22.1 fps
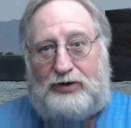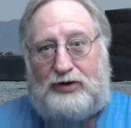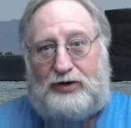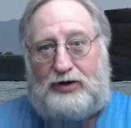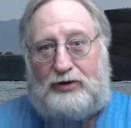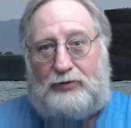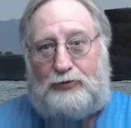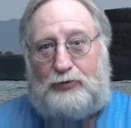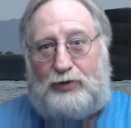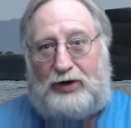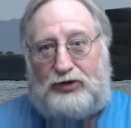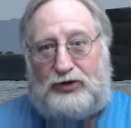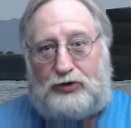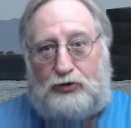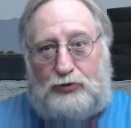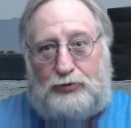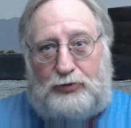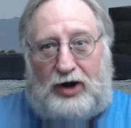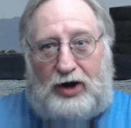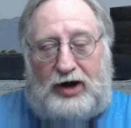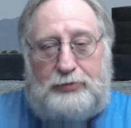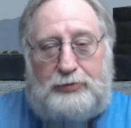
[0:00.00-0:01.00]
by the Group
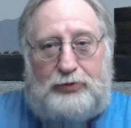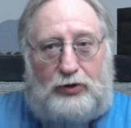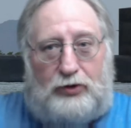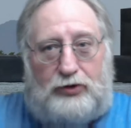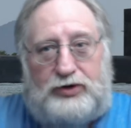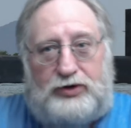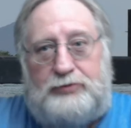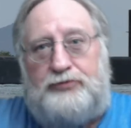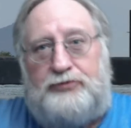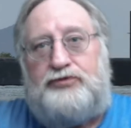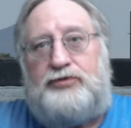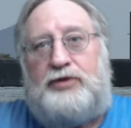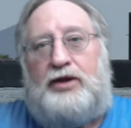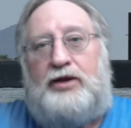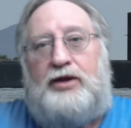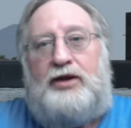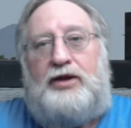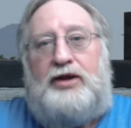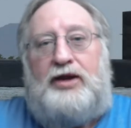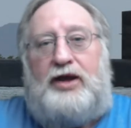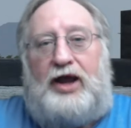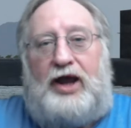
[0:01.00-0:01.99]
9 building.
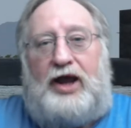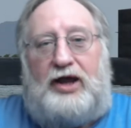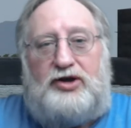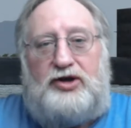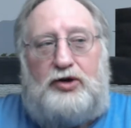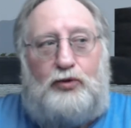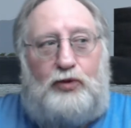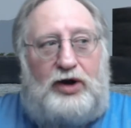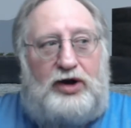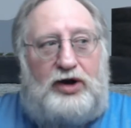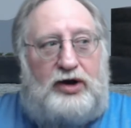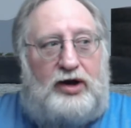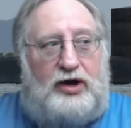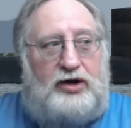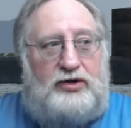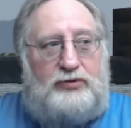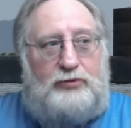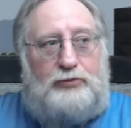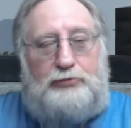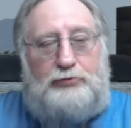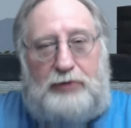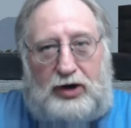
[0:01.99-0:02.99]
And you went in,
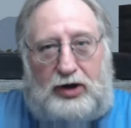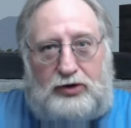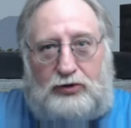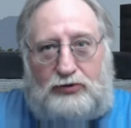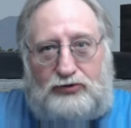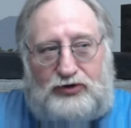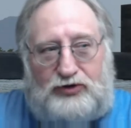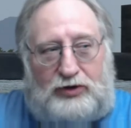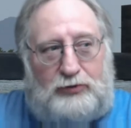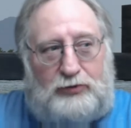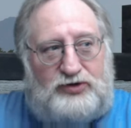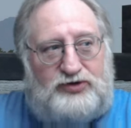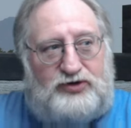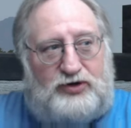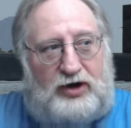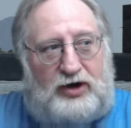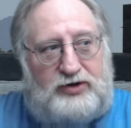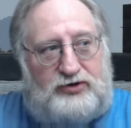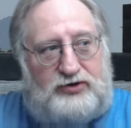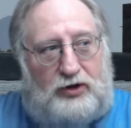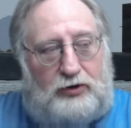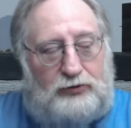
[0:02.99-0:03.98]
and medical was on one side
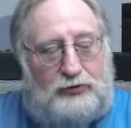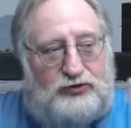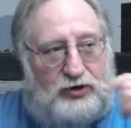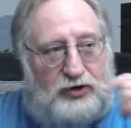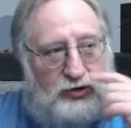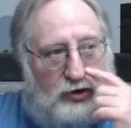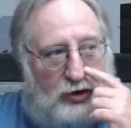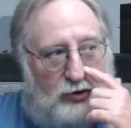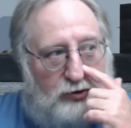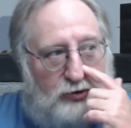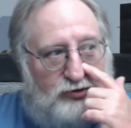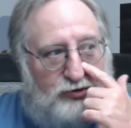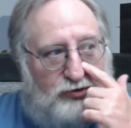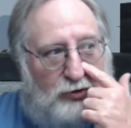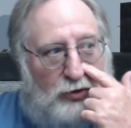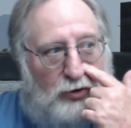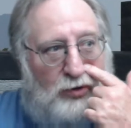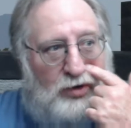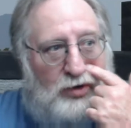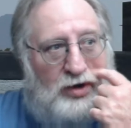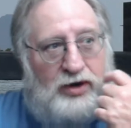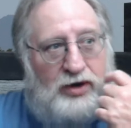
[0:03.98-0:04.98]
and dental was on the other.
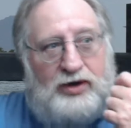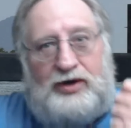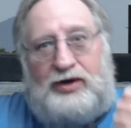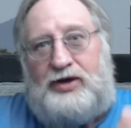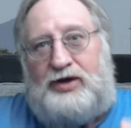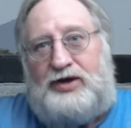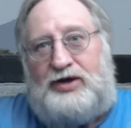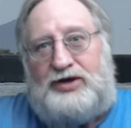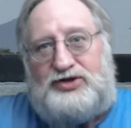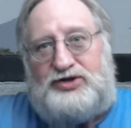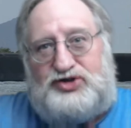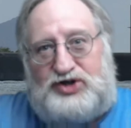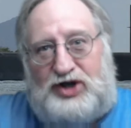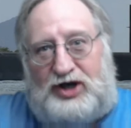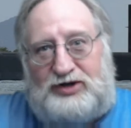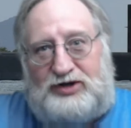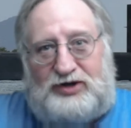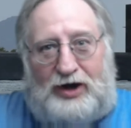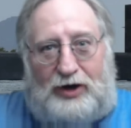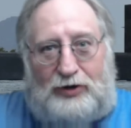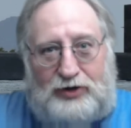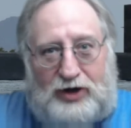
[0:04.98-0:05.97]
So checked
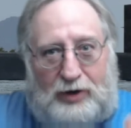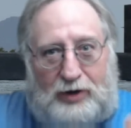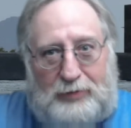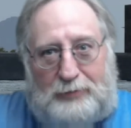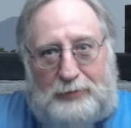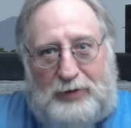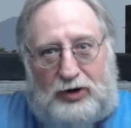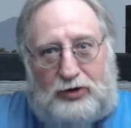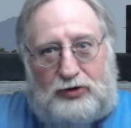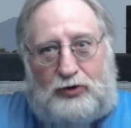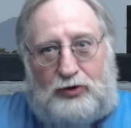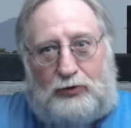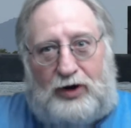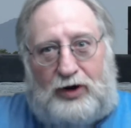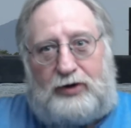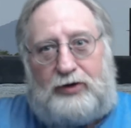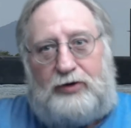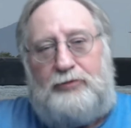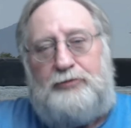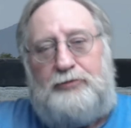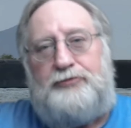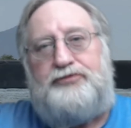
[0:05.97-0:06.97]
out, got my medical
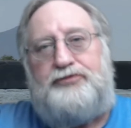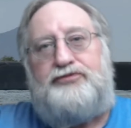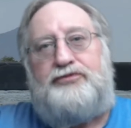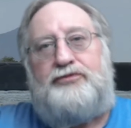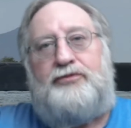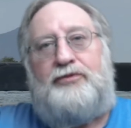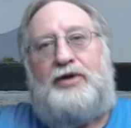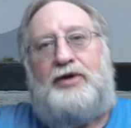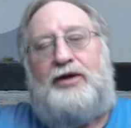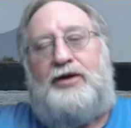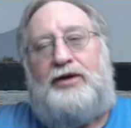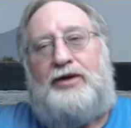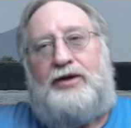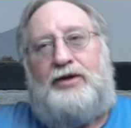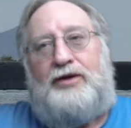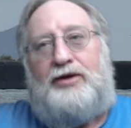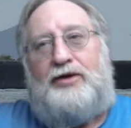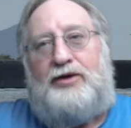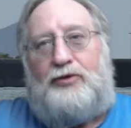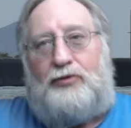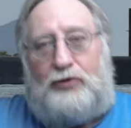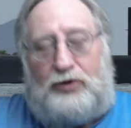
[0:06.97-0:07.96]
record.
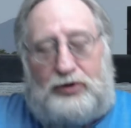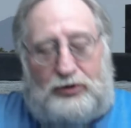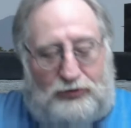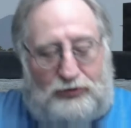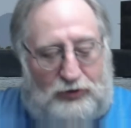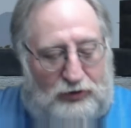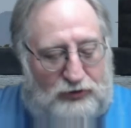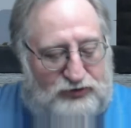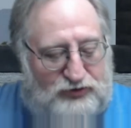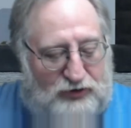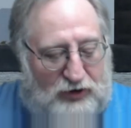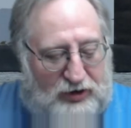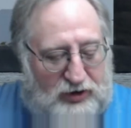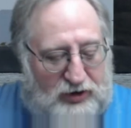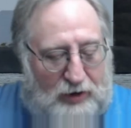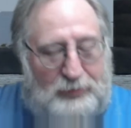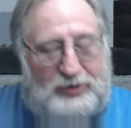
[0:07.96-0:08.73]
Went to the other side, got my